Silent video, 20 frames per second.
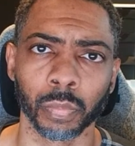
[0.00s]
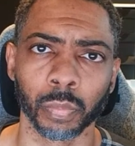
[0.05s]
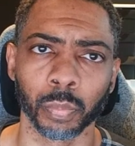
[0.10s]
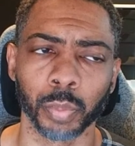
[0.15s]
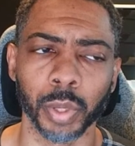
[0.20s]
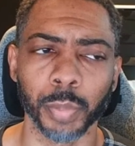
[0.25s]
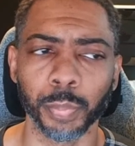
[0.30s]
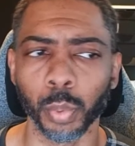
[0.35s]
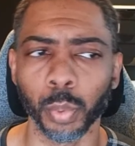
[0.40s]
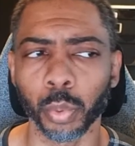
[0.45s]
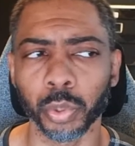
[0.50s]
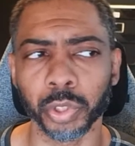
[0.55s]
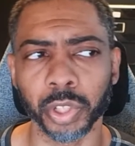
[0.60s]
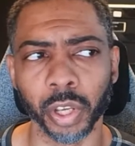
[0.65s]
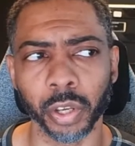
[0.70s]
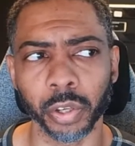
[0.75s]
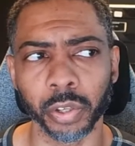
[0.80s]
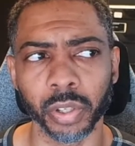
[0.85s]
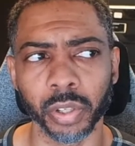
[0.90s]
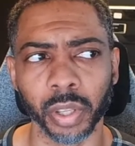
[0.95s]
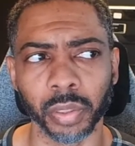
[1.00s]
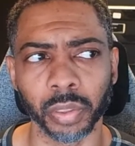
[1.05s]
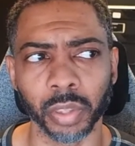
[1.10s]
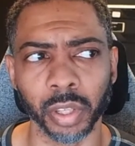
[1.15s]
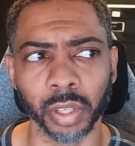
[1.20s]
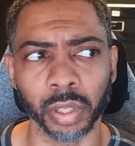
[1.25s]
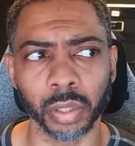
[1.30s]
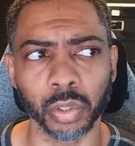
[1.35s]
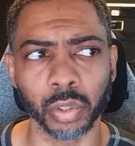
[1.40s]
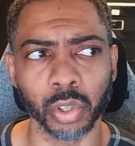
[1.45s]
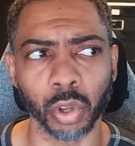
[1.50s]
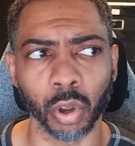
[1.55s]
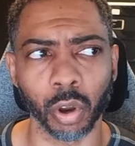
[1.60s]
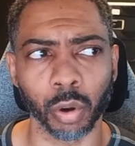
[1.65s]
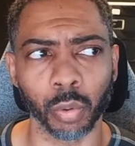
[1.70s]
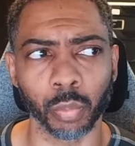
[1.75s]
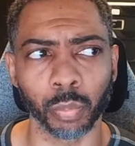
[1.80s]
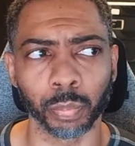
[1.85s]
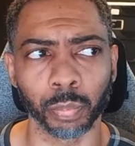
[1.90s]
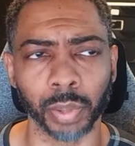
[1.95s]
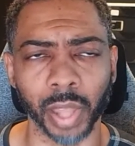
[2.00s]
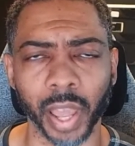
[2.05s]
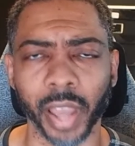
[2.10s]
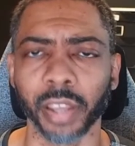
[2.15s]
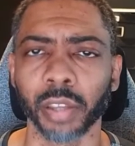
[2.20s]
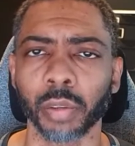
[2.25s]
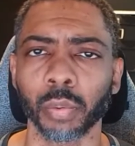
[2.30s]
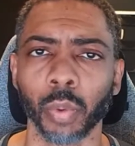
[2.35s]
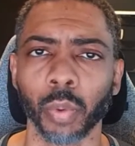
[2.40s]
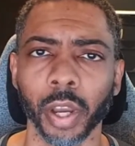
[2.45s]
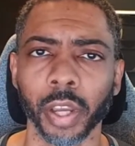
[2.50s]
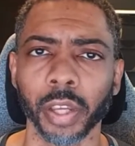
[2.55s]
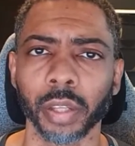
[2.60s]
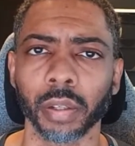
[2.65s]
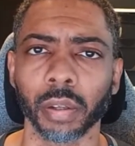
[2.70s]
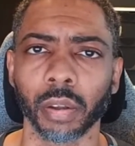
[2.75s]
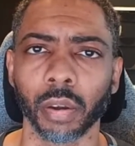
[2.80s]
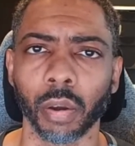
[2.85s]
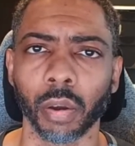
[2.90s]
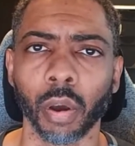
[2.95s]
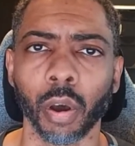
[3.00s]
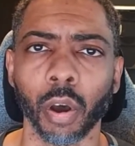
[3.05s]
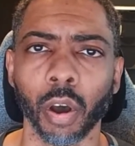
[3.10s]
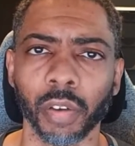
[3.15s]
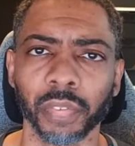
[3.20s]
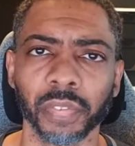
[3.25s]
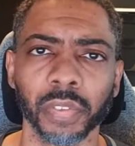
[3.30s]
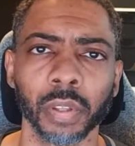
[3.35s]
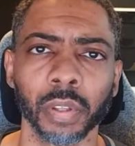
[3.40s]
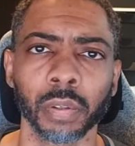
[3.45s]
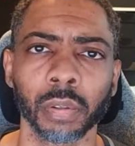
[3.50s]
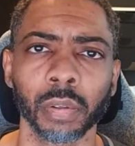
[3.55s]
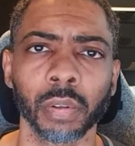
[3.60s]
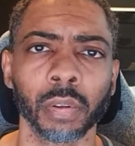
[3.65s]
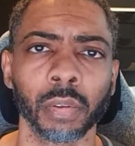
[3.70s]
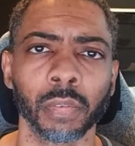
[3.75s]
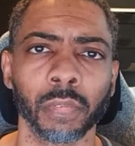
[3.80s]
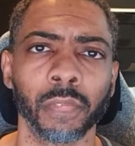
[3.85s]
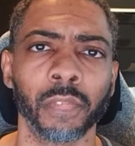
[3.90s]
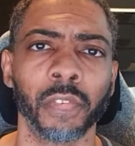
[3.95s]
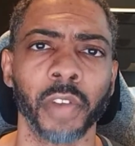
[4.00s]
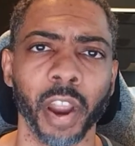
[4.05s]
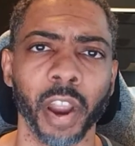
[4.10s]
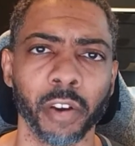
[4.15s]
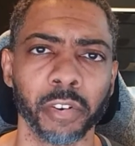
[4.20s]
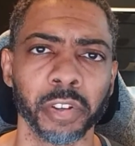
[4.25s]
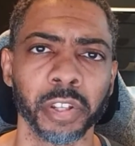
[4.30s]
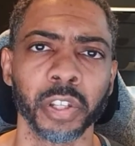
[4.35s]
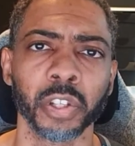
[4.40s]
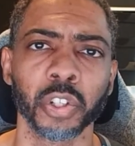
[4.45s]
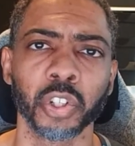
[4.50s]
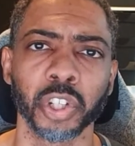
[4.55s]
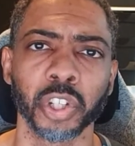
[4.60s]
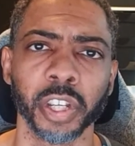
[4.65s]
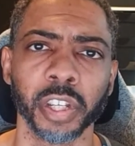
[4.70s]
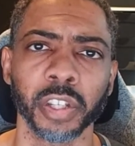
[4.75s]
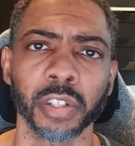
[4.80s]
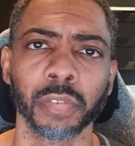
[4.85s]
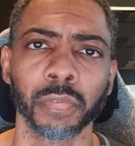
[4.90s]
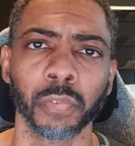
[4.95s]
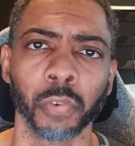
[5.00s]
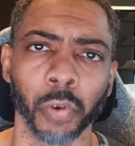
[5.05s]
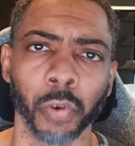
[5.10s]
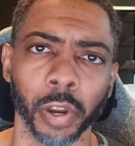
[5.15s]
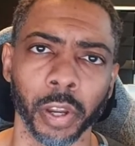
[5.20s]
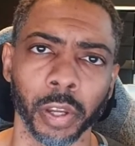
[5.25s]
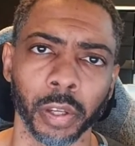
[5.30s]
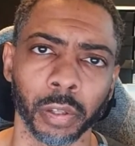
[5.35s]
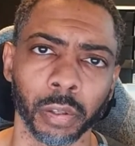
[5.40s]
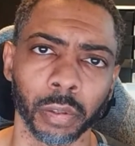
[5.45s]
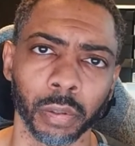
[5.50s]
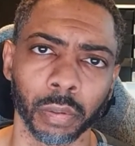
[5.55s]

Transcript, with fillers: People will tell you that things are black and white, often varying shades of gray.